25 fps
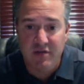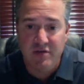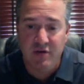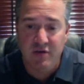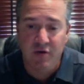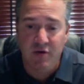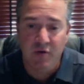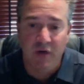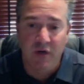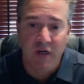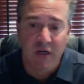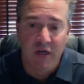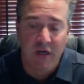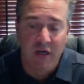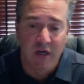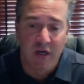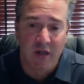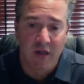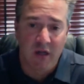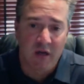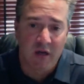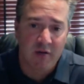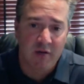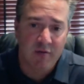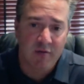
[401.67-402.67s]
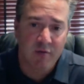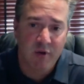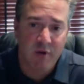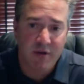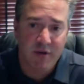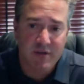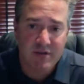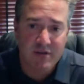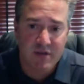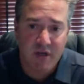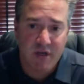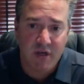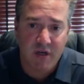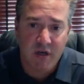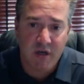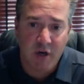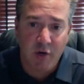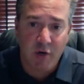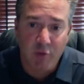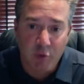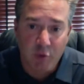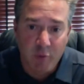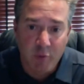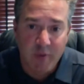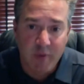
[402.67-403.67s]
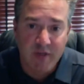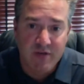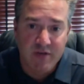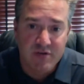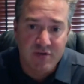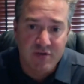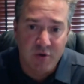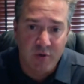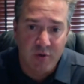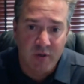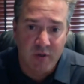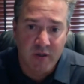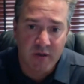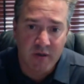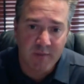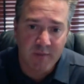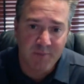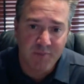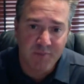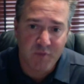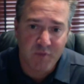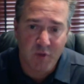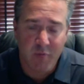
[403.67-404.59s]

So a lot of what Aruba is doing